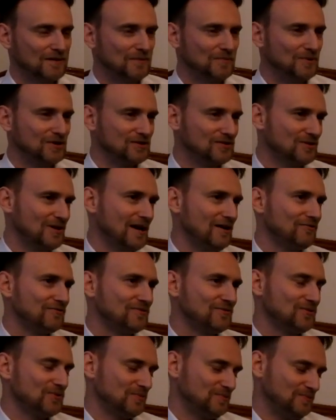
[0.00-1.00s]
But you,
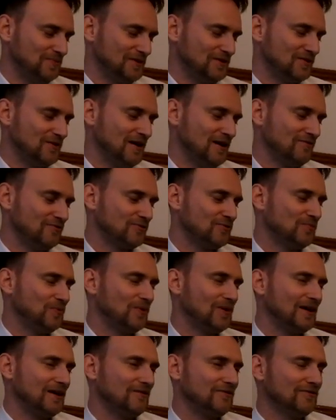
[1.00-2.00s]
have to, be but you have to
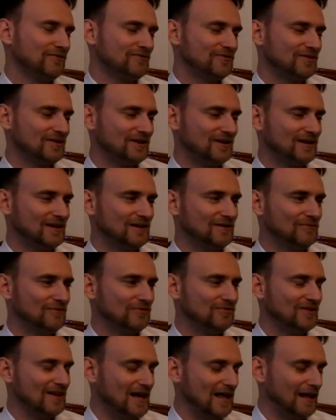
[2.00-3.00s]
play with the
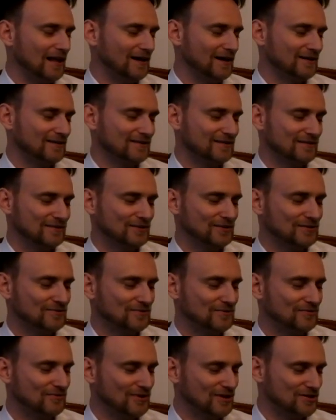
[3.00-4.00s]
with the Allies, not
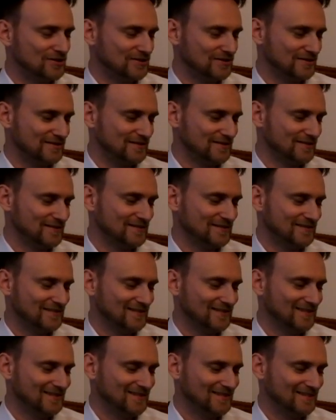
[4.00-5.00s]
with Russians. Yeah,
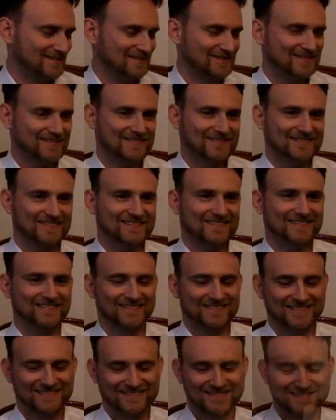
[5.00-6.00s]
those
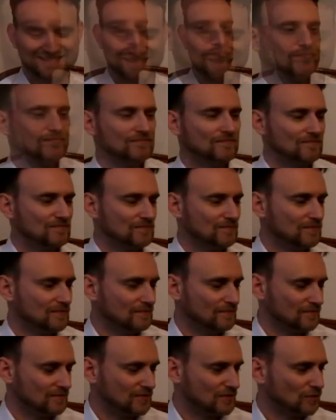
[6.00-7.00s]
Allies.
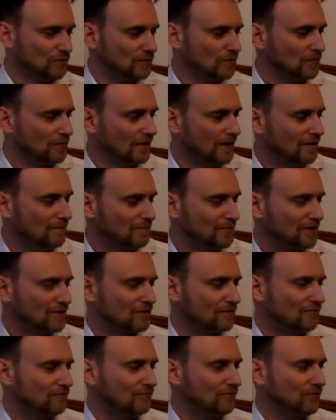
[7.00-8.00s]
So, and
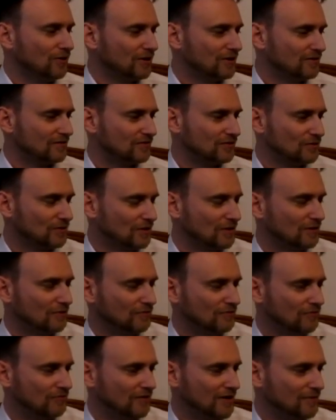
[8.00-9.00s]
Binkov, what is
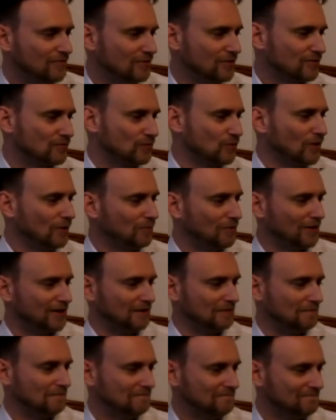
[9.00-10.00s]
your favorite warplane?
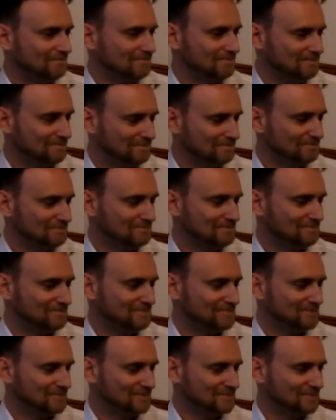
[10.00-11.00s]

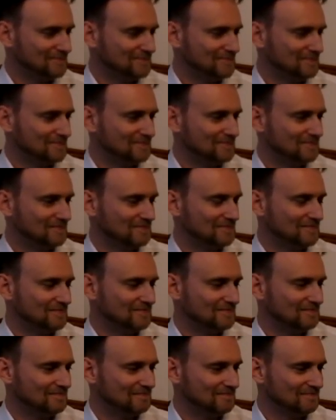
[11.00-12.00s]
Uh,
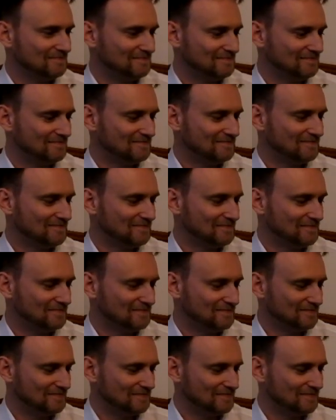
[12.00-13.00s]
well, I know...